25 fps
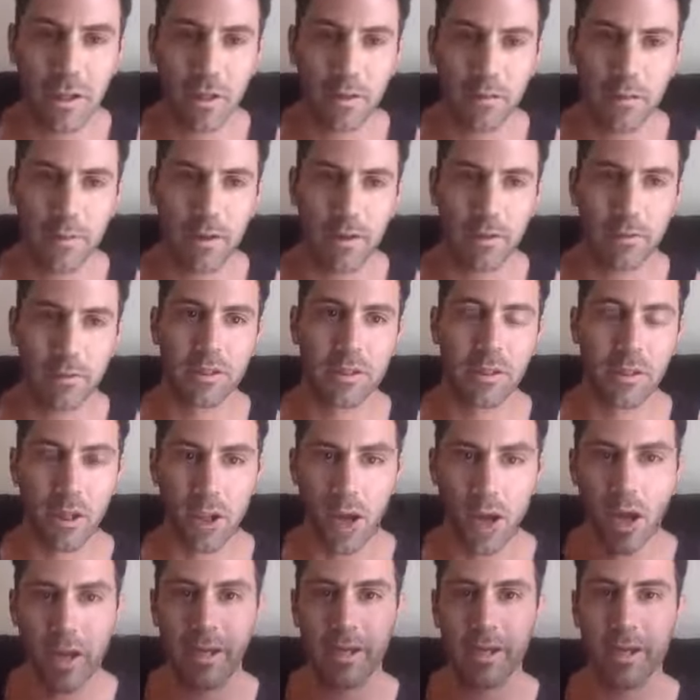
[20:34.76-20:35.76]
okay,
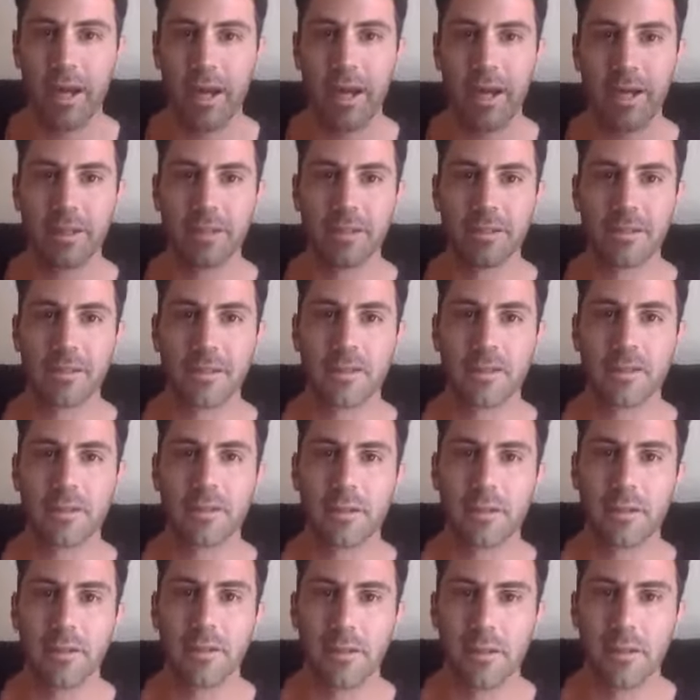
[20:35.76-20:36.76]
that's
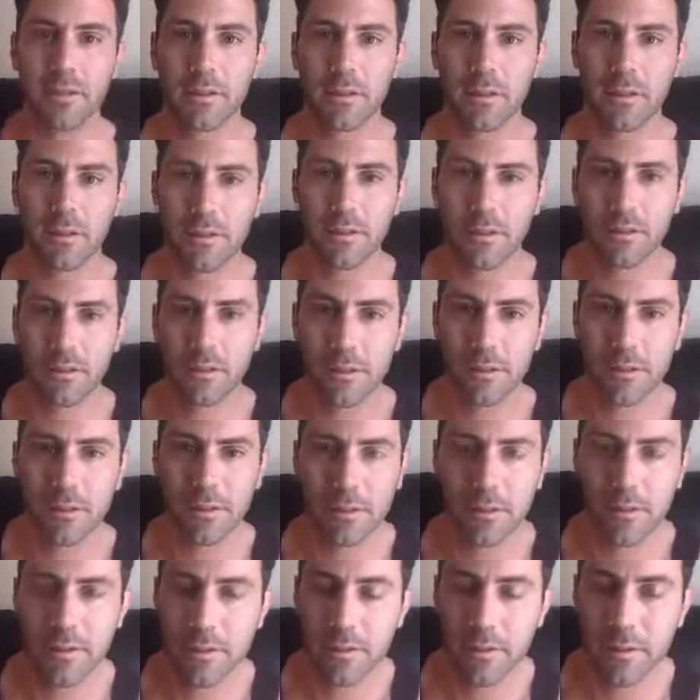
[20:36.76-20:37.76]
great
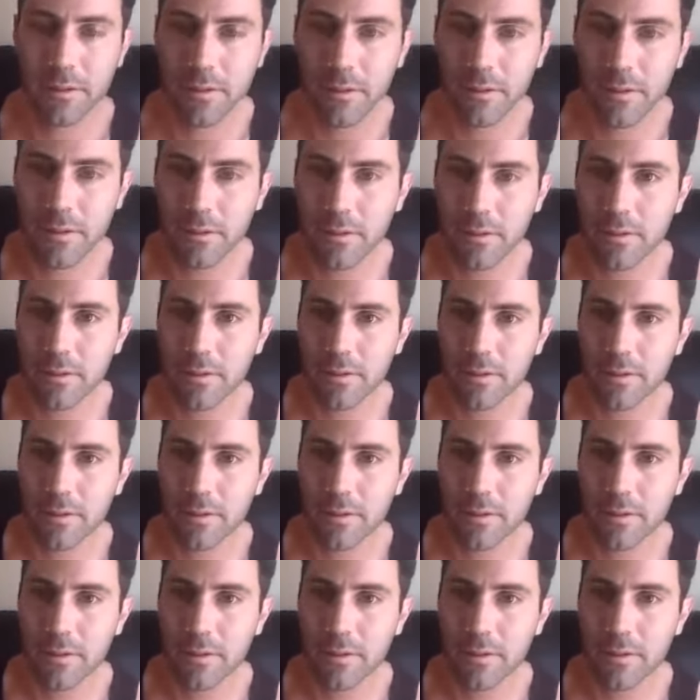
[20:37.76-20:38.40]
information to know.